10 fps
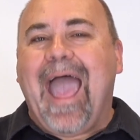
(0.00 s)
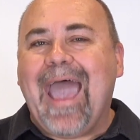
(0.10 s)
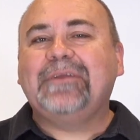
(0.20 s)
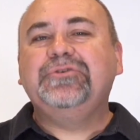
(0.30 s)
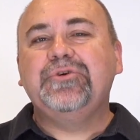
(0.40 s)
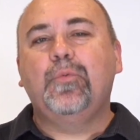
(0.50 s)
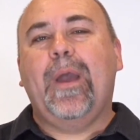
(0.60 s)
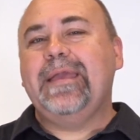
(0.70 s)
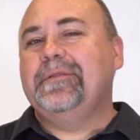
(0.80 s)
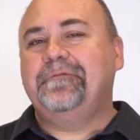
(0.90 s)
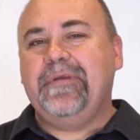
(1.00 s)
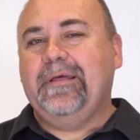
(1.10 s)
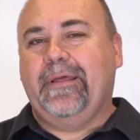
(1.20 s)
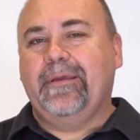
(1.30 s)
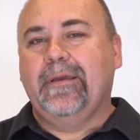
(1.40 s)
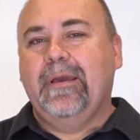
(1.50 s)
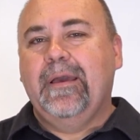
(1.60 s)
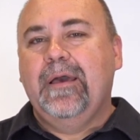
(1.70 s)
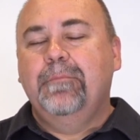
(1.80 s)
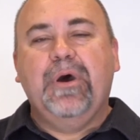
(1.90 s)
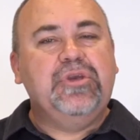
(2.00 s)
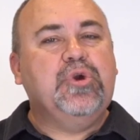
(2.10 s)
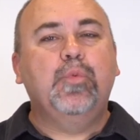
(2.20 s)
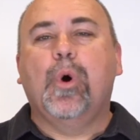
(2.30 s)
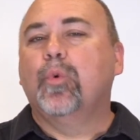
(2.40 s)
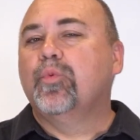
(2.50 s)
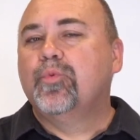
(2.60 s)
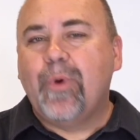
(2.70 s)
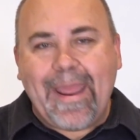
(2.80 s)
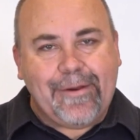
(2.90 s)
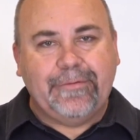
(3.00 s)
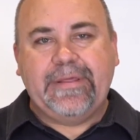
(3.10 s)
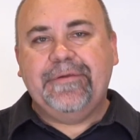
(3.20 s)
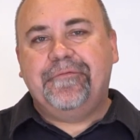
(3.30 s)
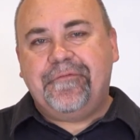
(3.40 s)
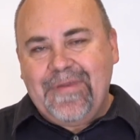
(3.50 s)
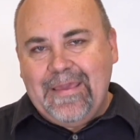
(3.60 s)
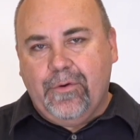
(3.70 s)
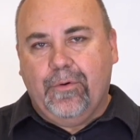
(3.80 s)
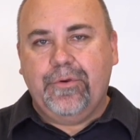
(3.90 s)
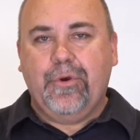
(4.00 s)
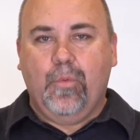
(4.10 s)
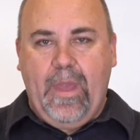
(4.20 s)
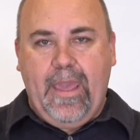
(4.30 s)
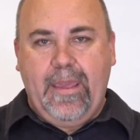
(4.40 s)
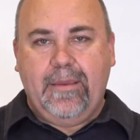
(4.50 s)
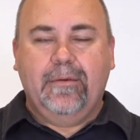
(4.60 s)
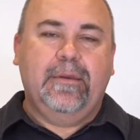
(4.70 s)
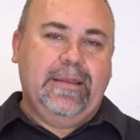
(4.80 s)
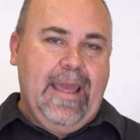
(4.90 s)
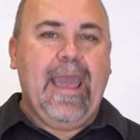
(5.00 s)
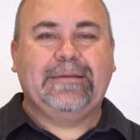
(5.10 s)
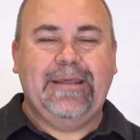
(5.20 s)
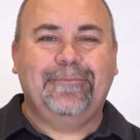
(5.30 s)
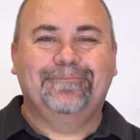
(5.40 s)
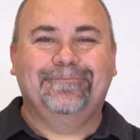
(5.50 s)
act your way into feeling, but you will rarely feel your way into acting.